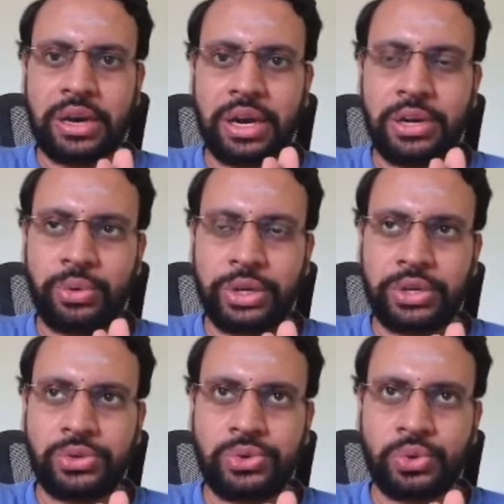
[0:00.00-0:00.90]
All you
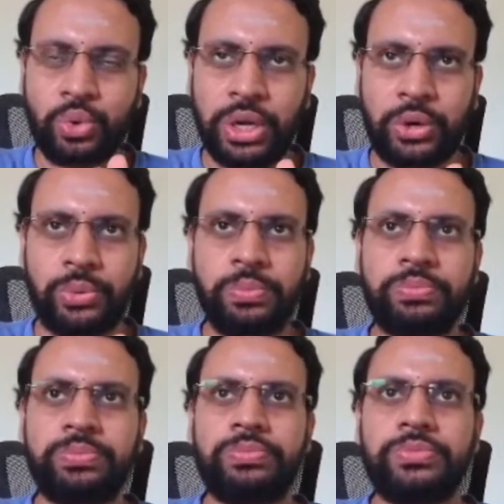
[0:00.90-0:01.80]
need to do now
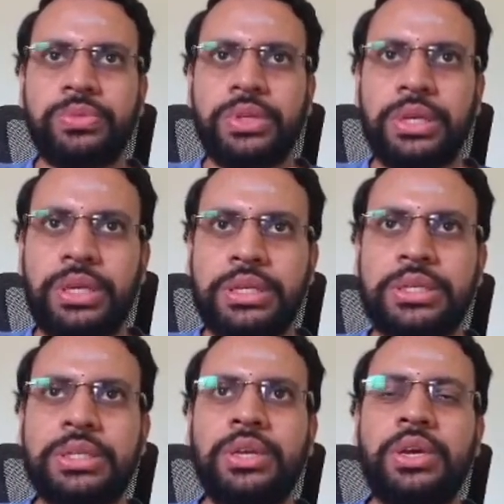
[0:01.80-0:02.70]

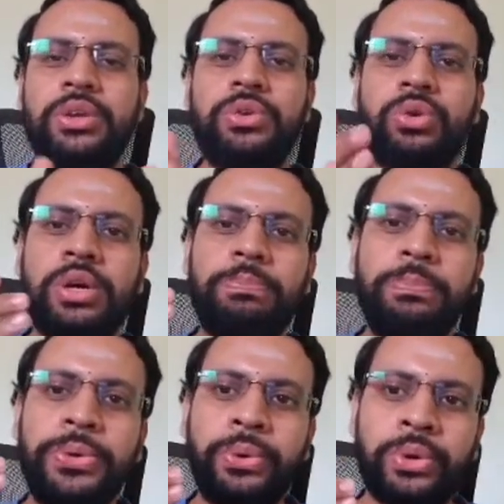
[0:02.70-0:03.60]
is you
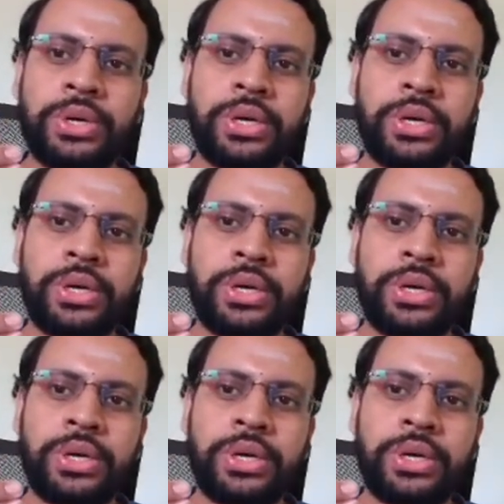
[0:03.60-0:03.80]
compute